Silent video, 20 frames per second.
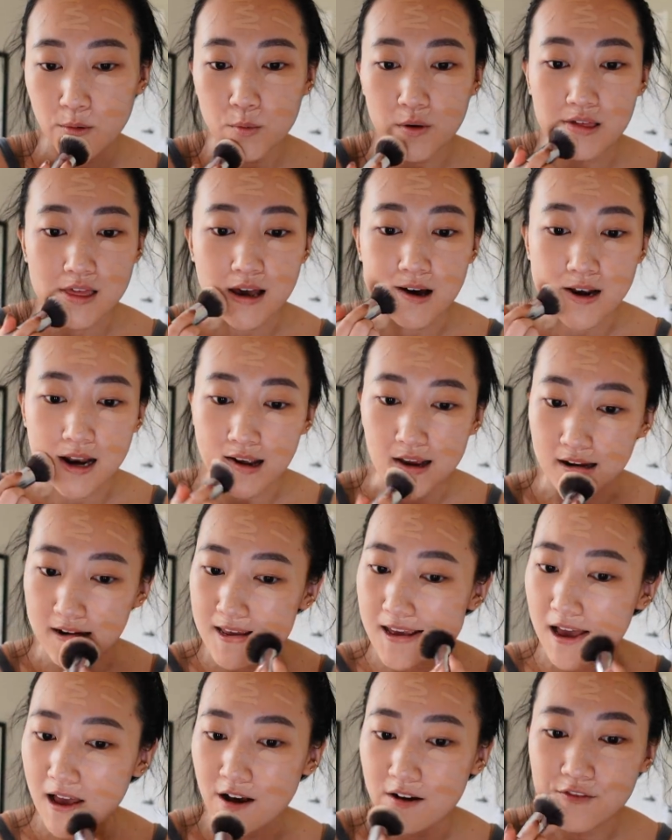without
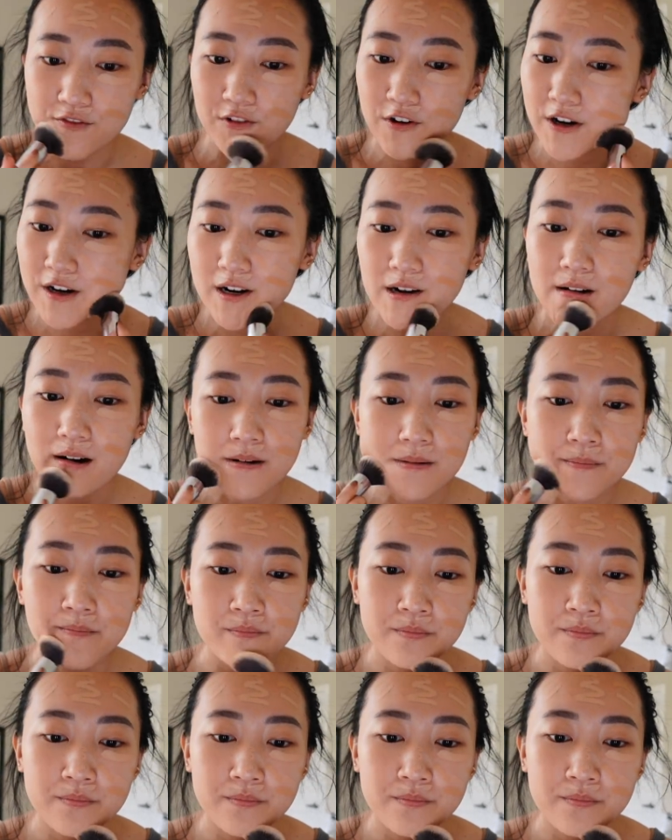any effort.